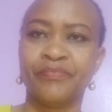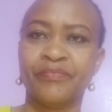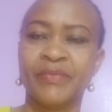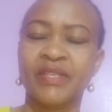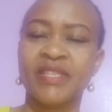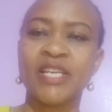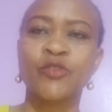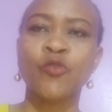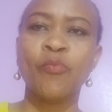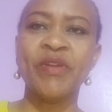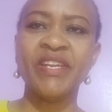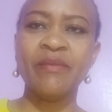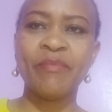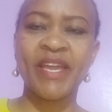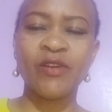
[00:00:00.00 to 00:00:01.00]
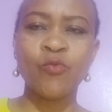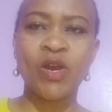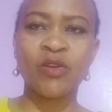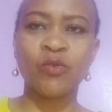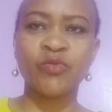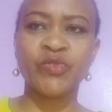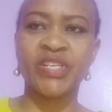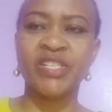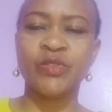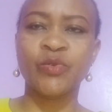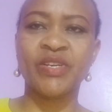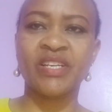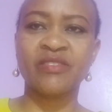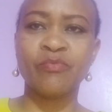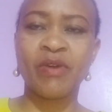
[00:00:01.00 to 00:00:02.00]
There are so many men who are not ready to
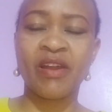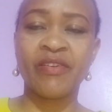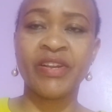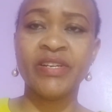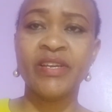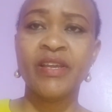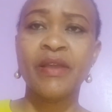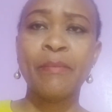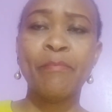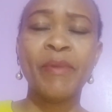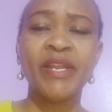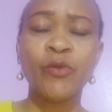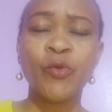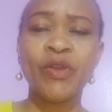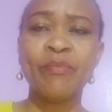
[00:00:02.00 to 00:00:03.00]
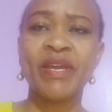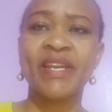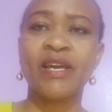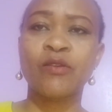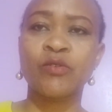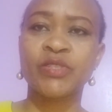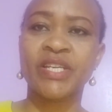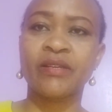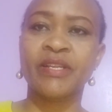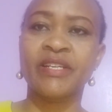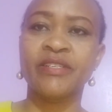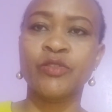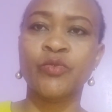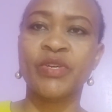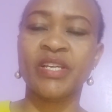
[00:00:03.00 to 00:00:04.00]
get married. Many women are not
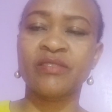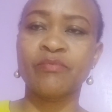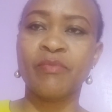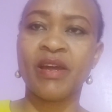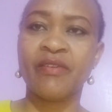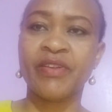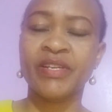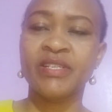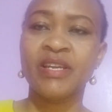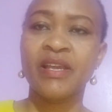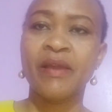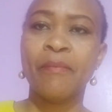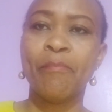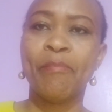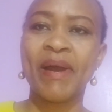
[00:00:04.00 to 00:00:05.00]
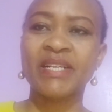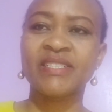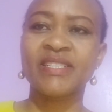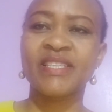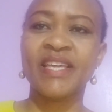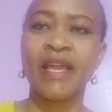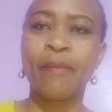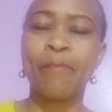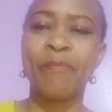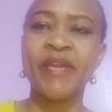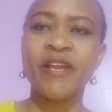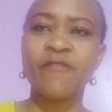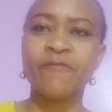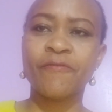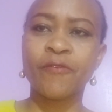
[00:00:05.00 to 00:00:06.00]
ready to get married, but they are
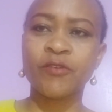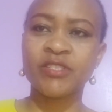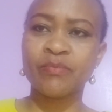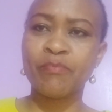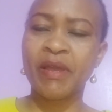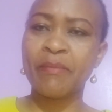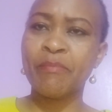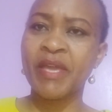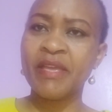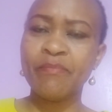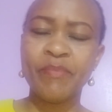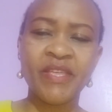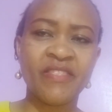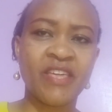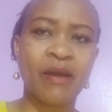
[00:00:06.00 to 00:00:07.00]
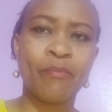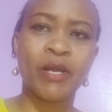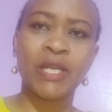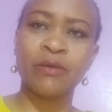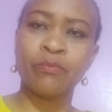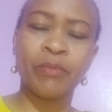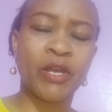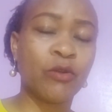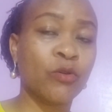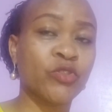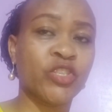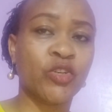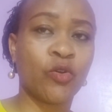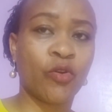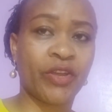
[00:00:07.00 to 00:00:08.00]
being forced by maybe their
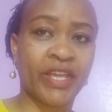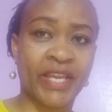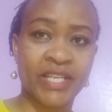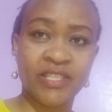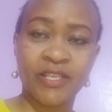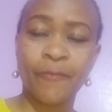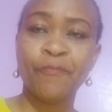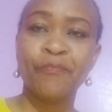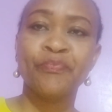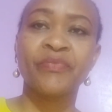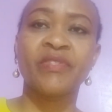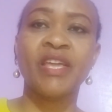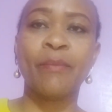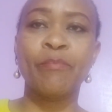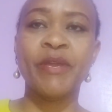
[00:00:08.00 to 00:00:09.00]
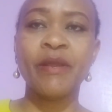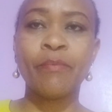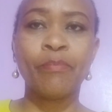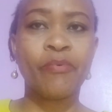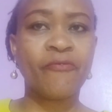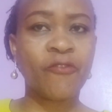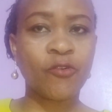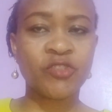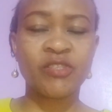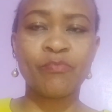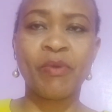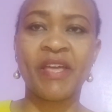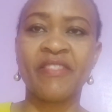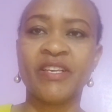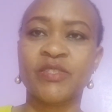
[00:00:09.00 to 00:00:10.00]
biological age. They are being forced
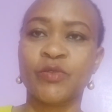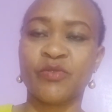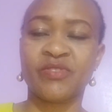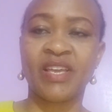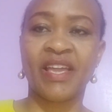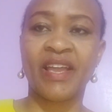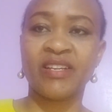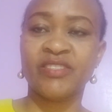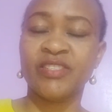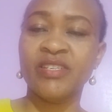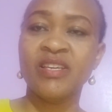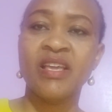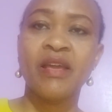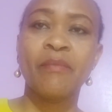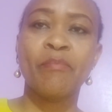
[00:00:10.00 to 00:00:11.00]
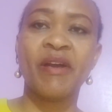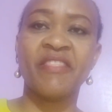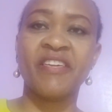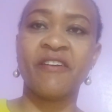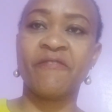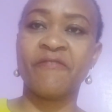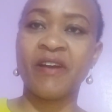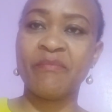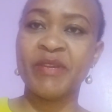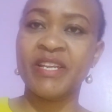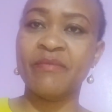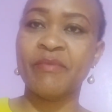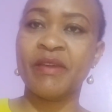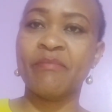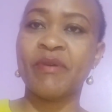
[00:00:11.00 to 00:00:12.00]
by the society, by their family
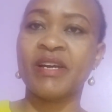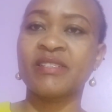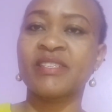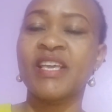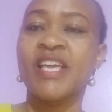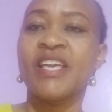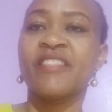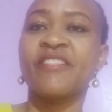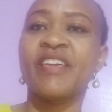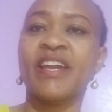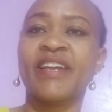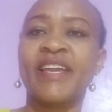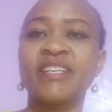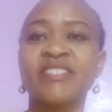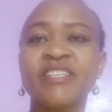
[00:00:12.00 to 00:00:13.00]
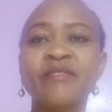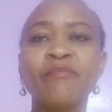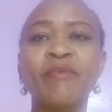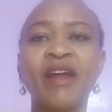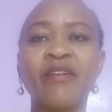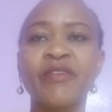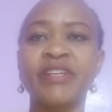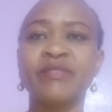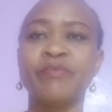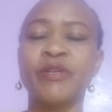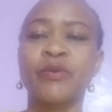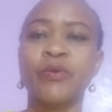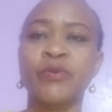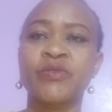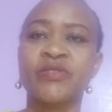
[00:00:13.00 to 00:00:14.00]
members. They are getting married
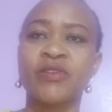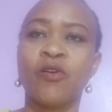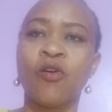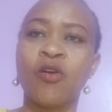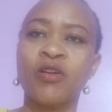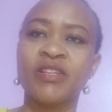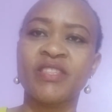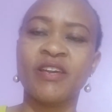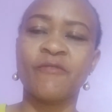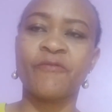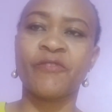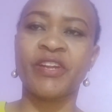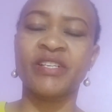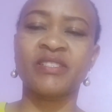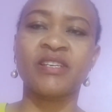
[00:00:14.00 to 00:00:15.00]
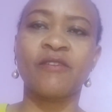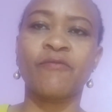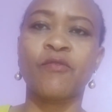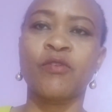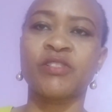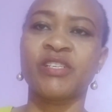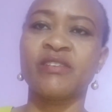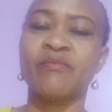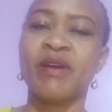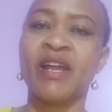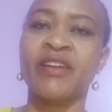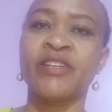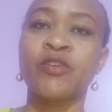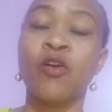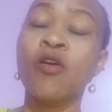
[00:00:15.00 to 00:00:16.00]
because all their friends have gotten
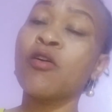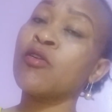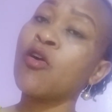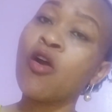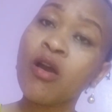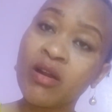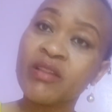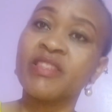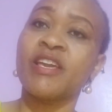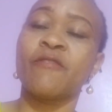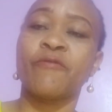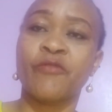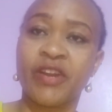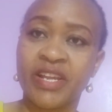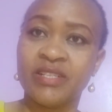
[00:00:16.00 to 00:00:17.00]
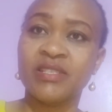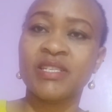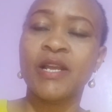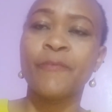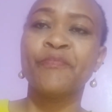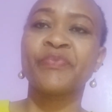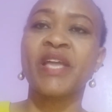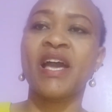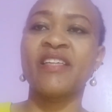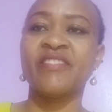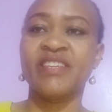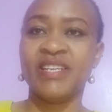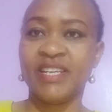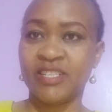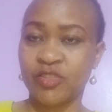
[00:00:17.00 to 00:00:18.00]
married, or all their friends are in
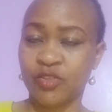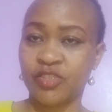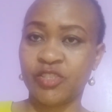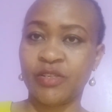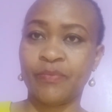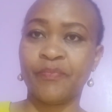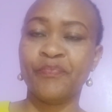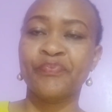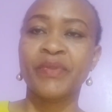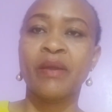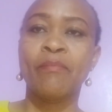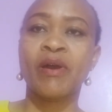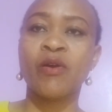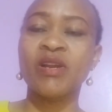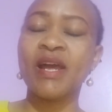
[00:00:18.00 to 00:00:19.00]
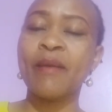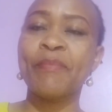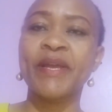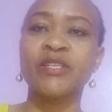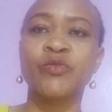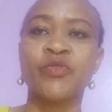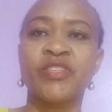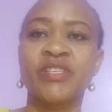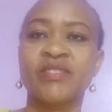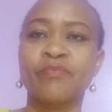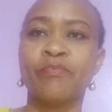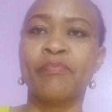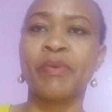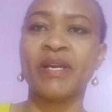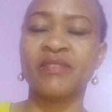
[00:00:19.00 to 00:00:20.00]
relationship. But what happened to
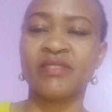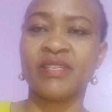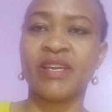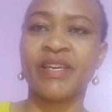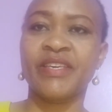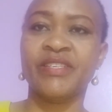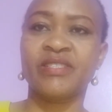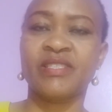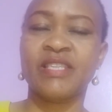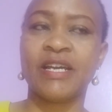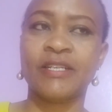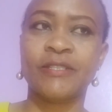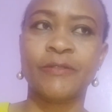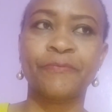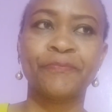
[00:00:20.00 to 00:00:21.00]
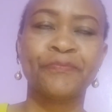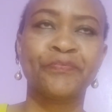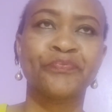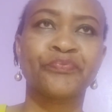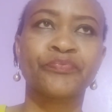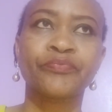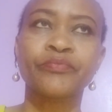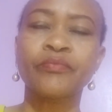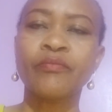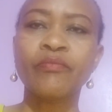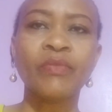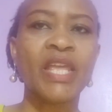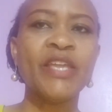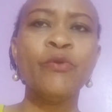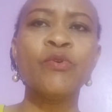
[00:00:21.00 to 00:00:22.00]
this pastor is that
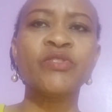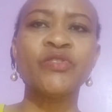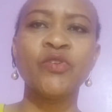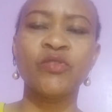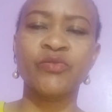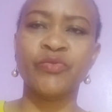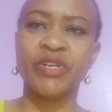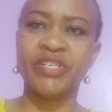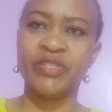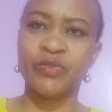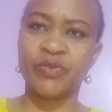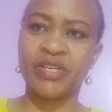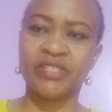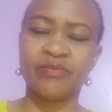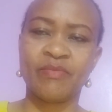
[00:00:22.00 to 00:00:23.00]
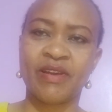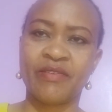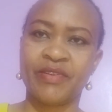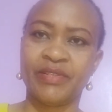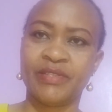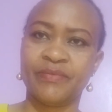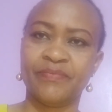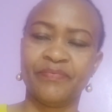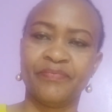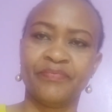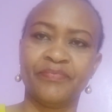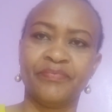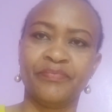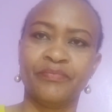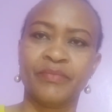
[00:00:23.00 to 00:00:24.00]
he was not ready to get married,
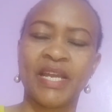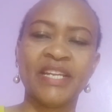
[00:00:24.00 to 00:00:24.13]
and